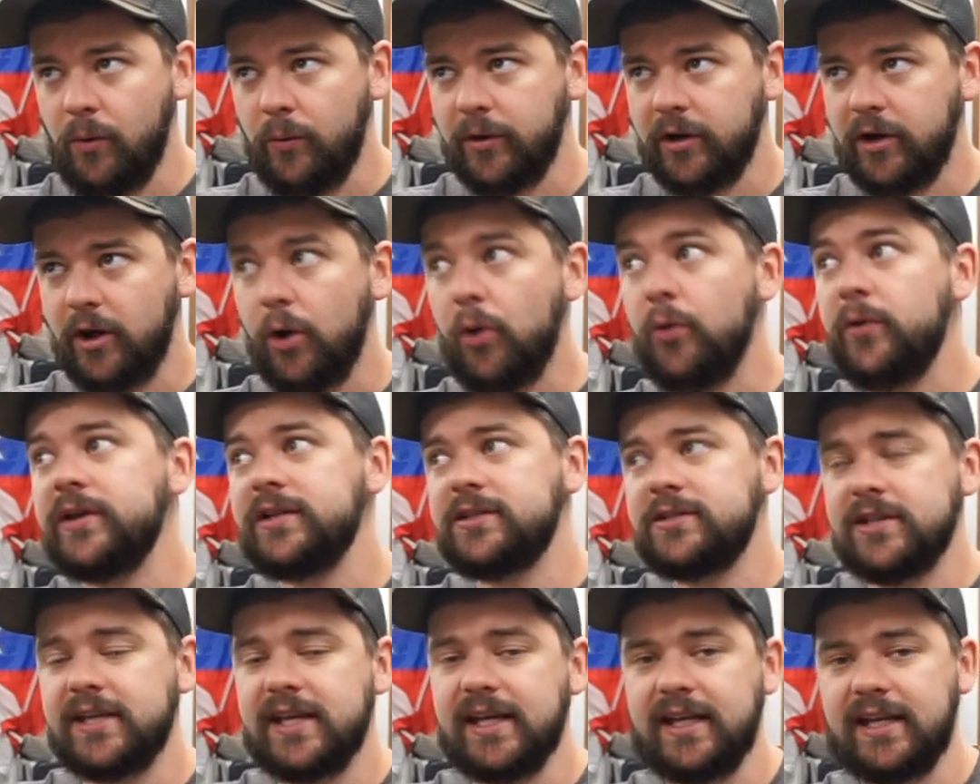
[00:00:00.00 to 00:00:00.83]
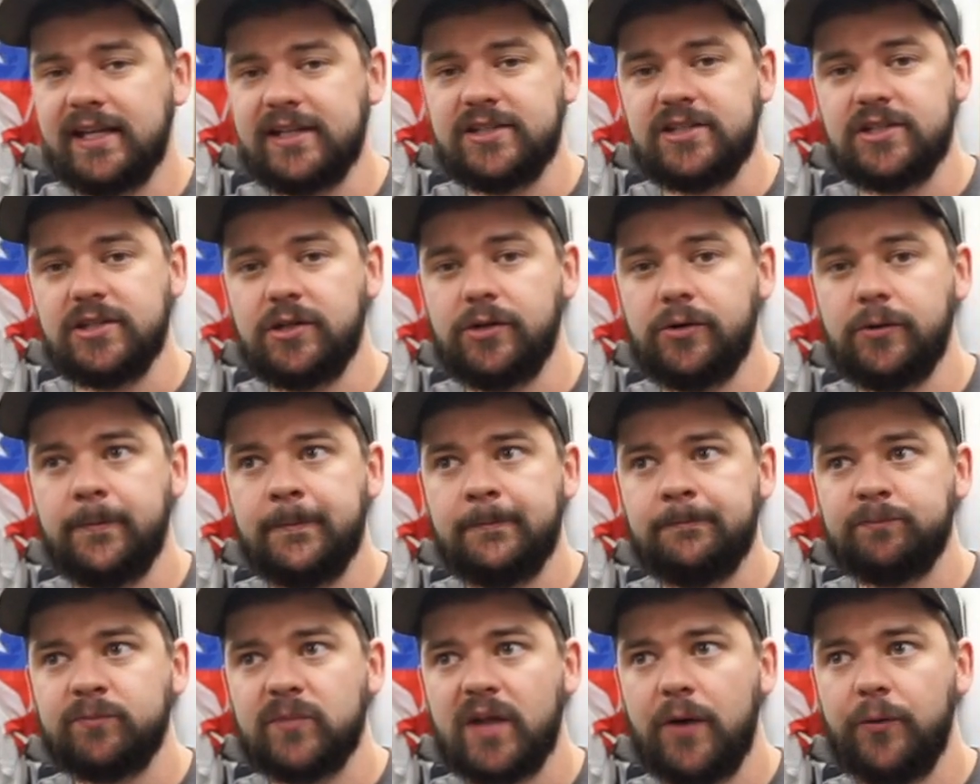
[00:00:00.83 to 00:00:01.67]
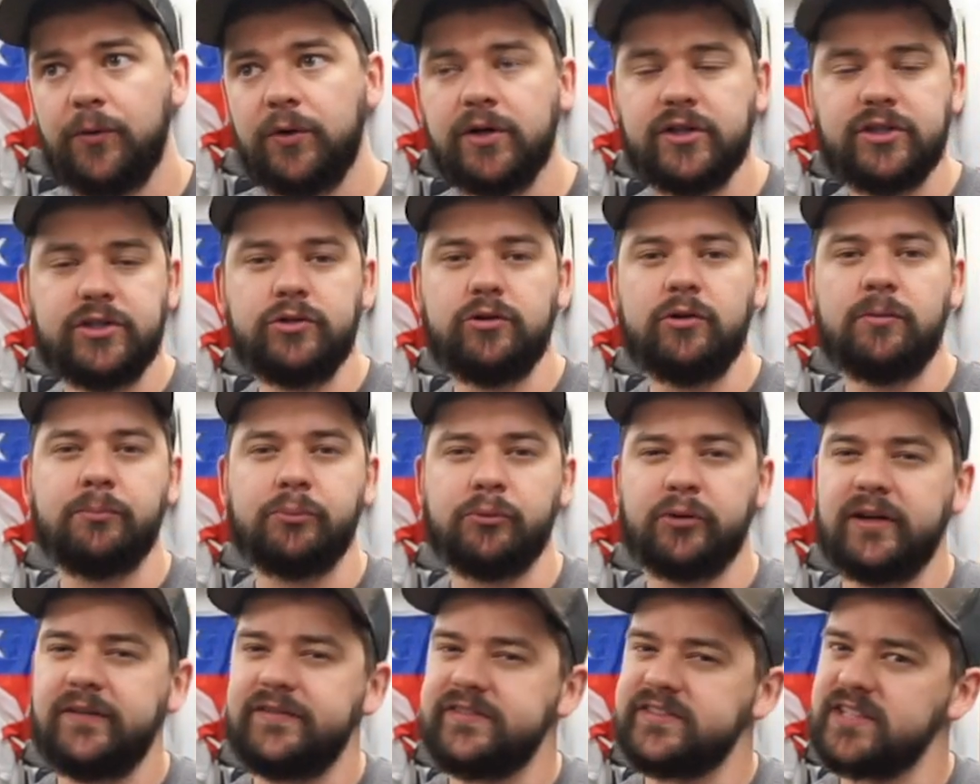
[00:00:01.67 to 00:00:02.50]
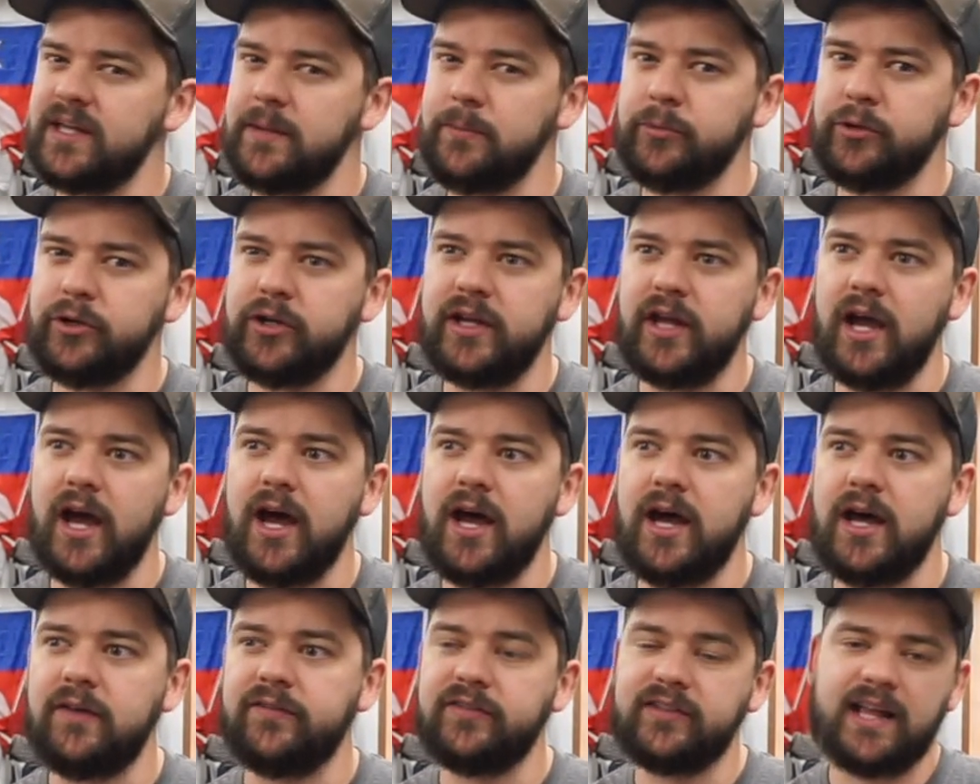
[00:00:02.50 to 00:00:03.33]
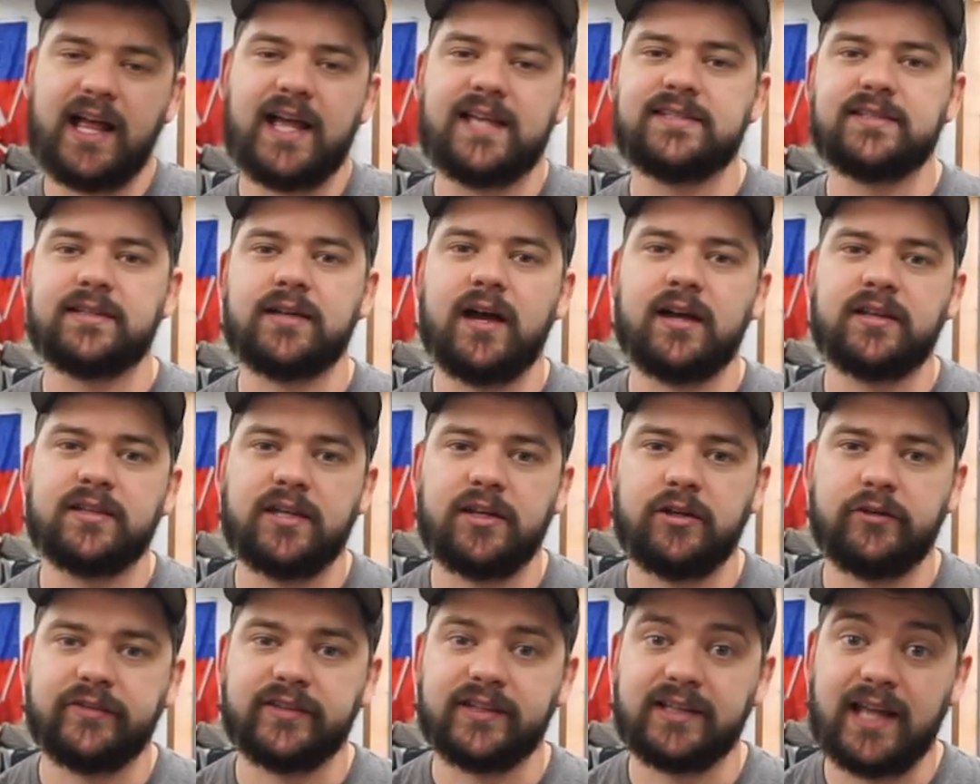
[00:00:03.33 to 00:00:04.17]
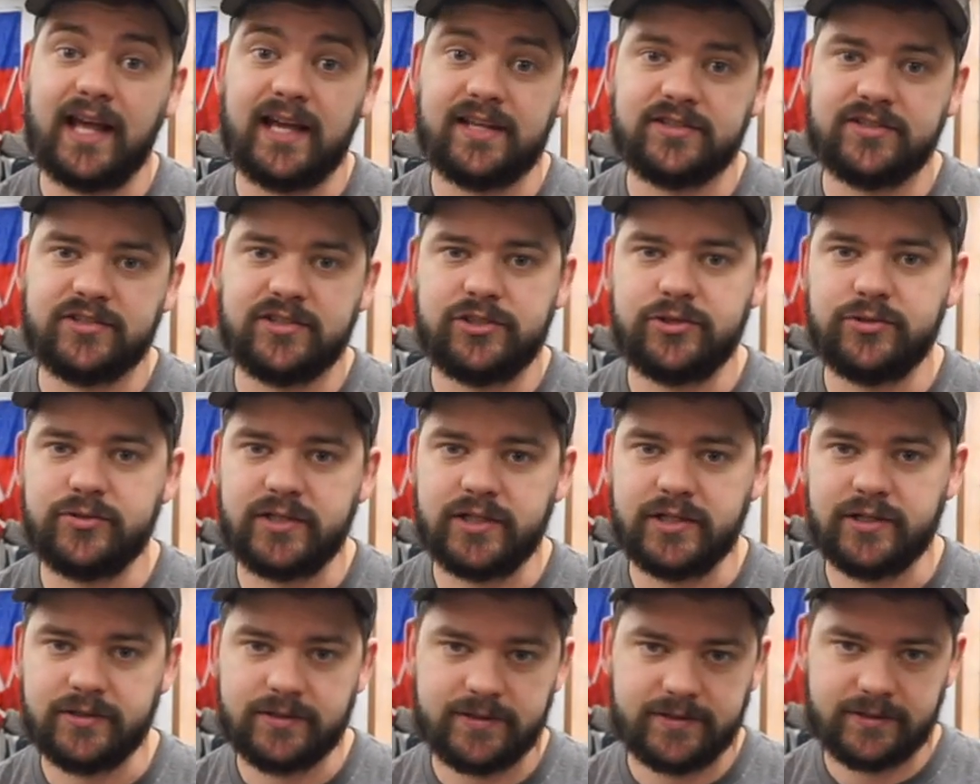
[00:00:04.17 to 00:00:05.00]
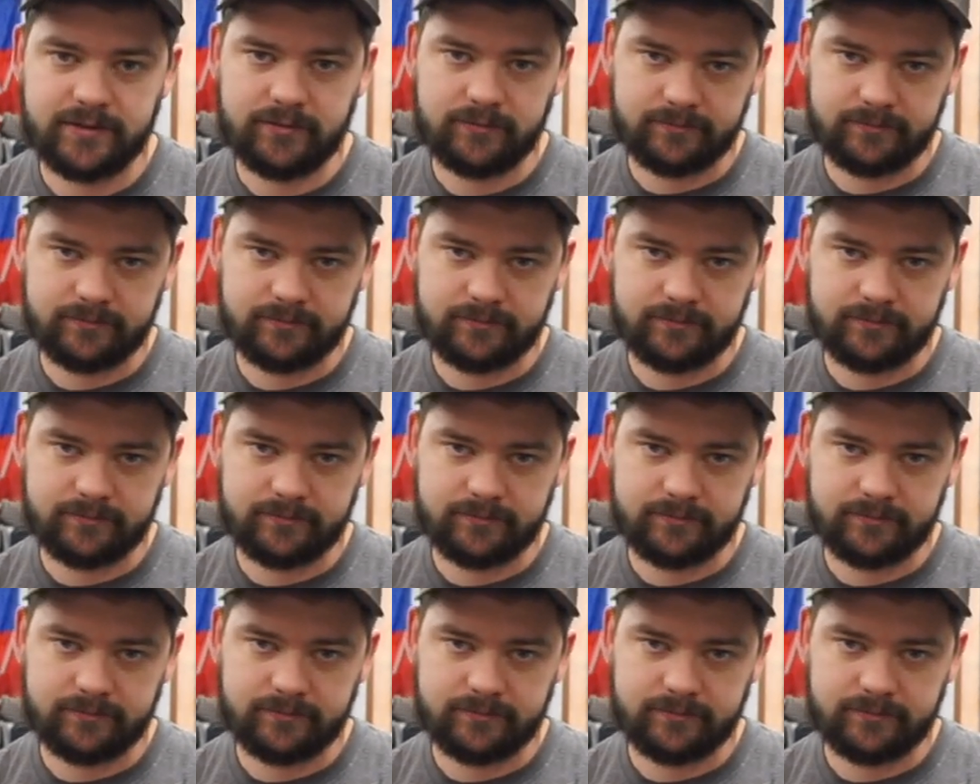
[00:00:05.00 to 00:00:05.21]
we're going to get into, I want to do a brief summary of Classic Octane over the last 2 years.